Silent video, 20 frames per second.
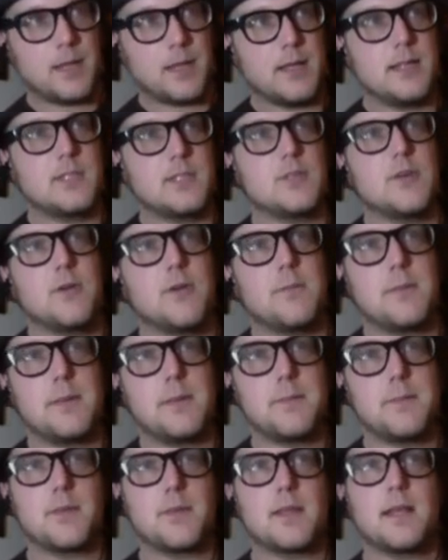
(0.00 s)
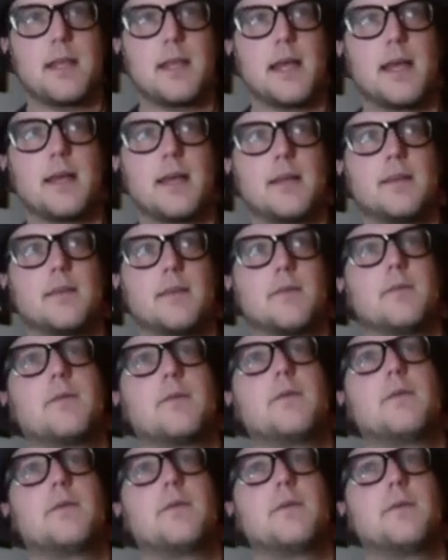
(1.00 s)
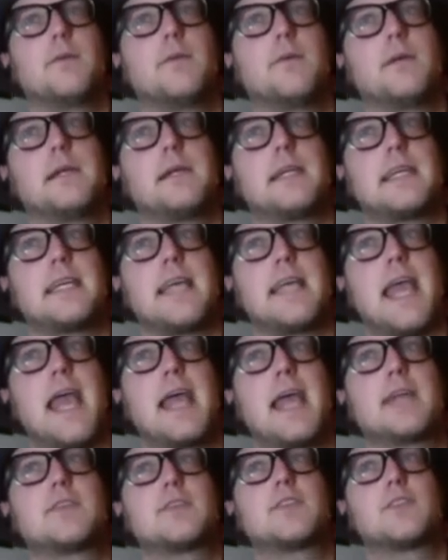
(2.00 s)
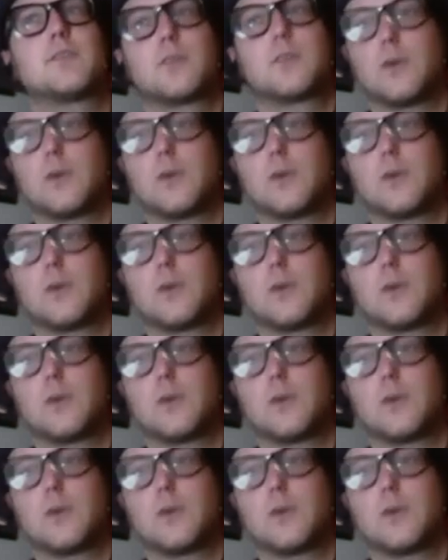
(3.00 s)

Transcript: these are all people that had cancel